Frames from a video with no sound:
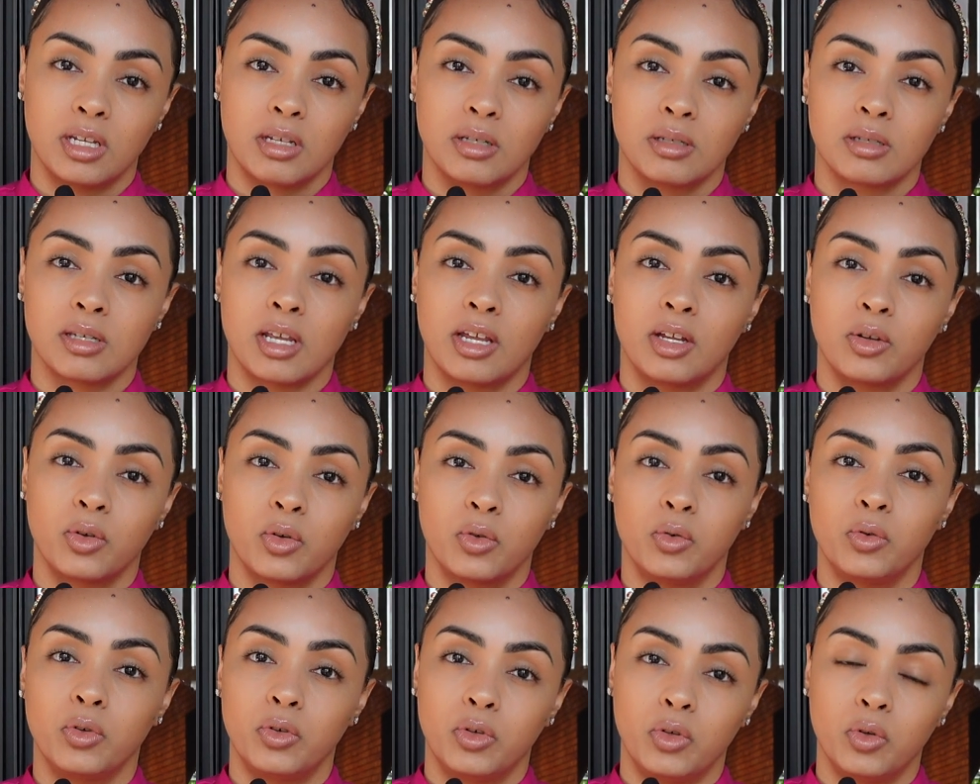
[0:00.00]
is and
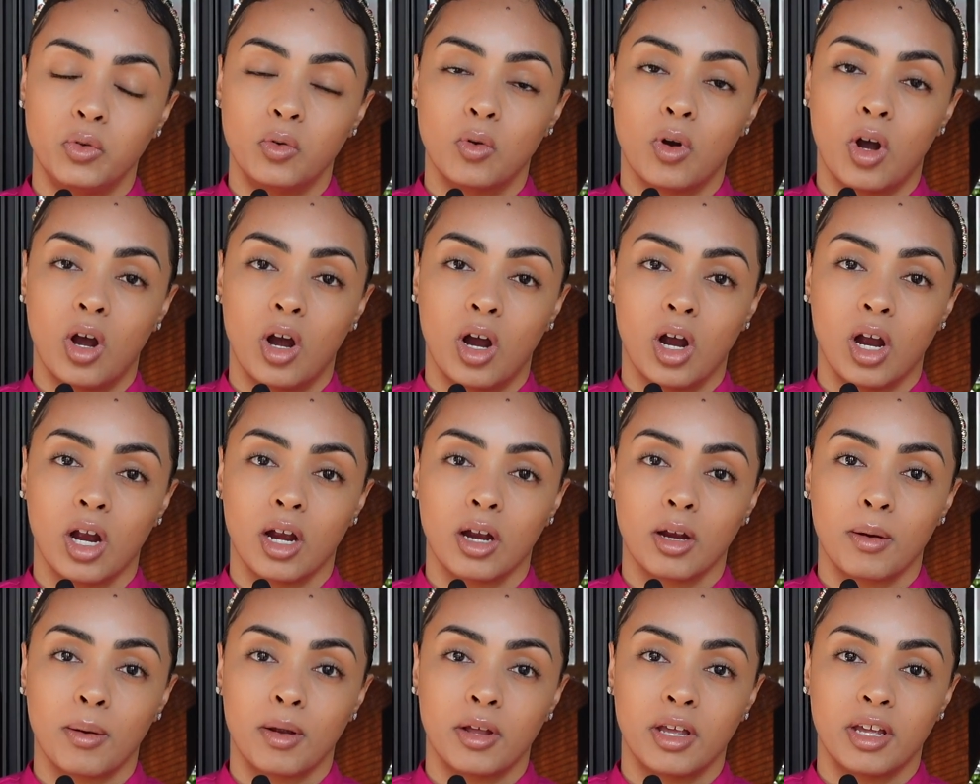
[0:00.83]
who you
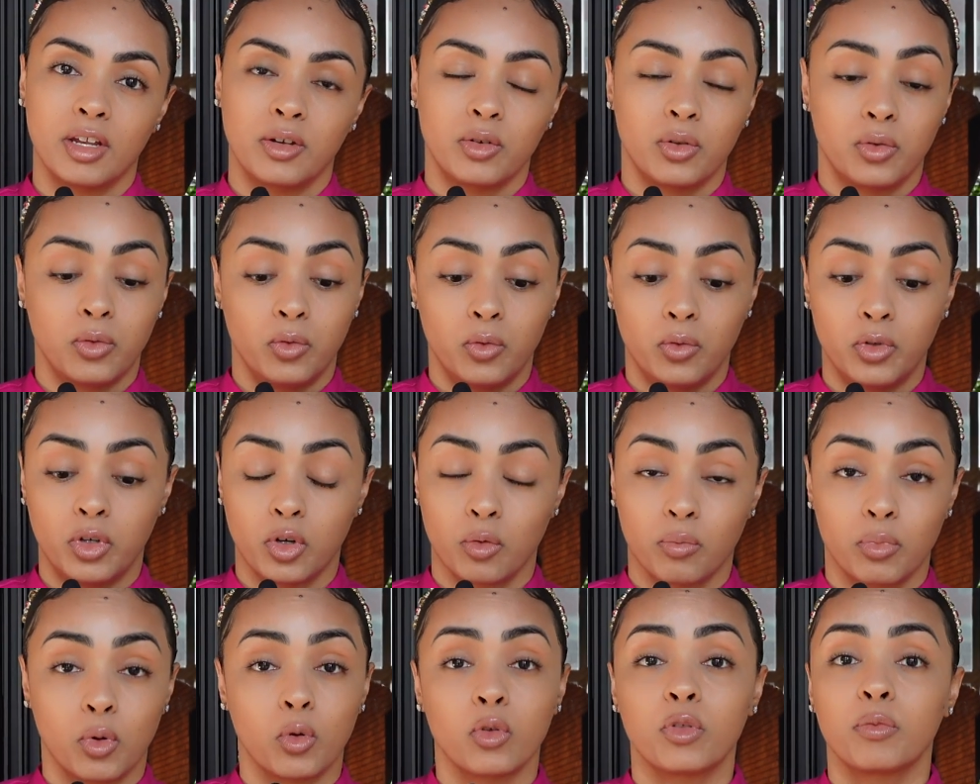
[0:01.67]
are and who
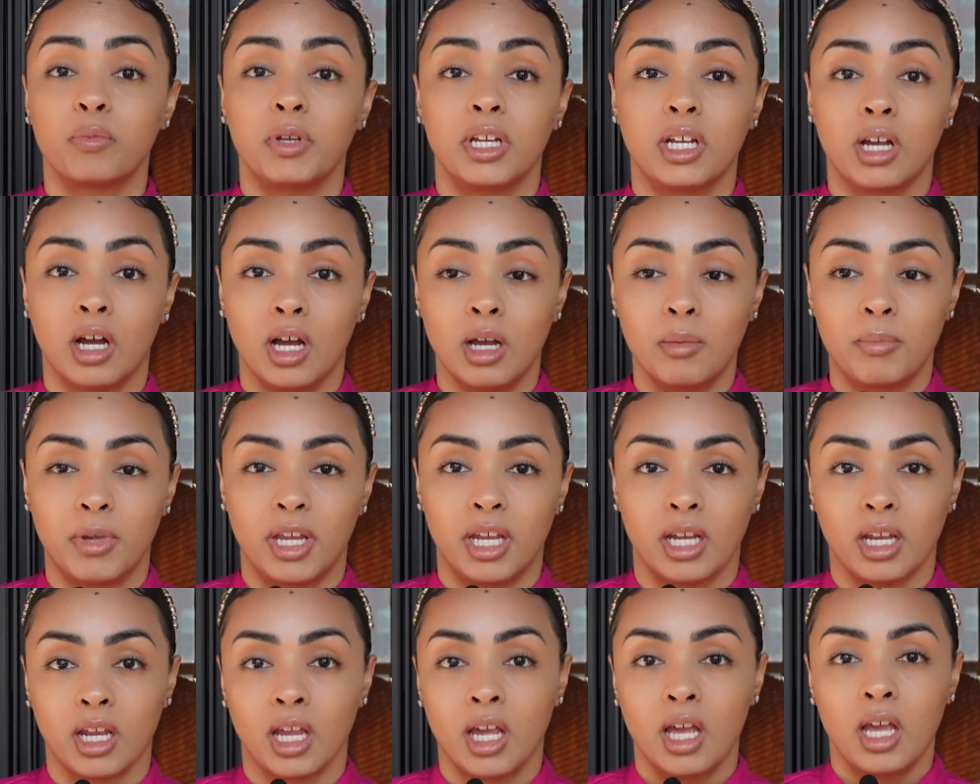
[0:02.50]
you're both
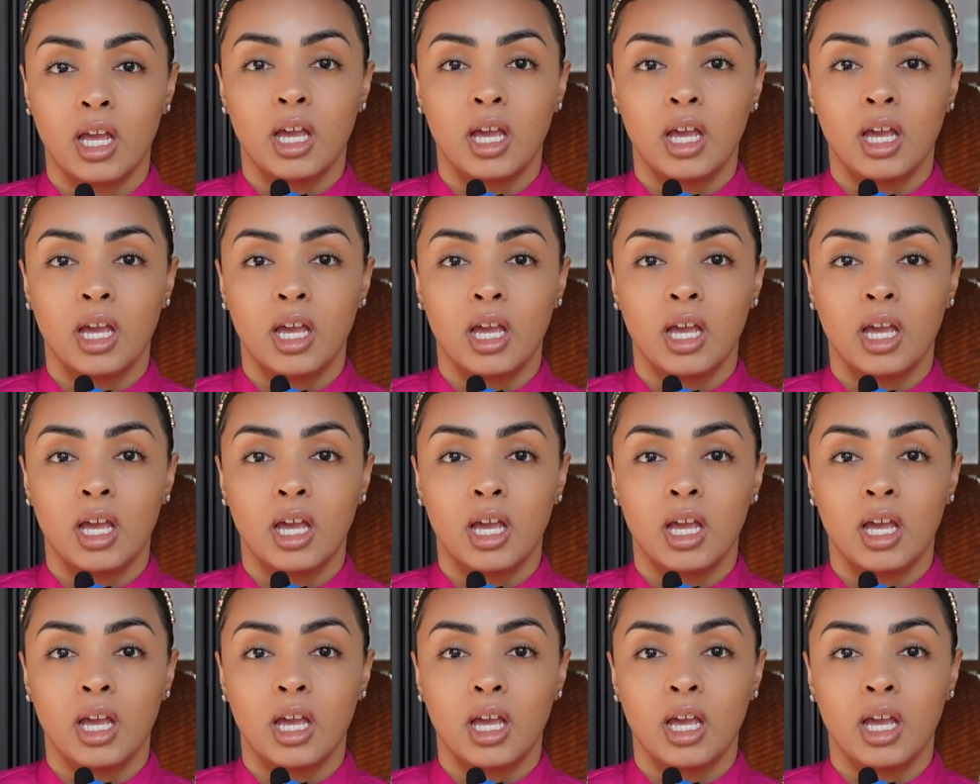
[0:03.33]
becoming,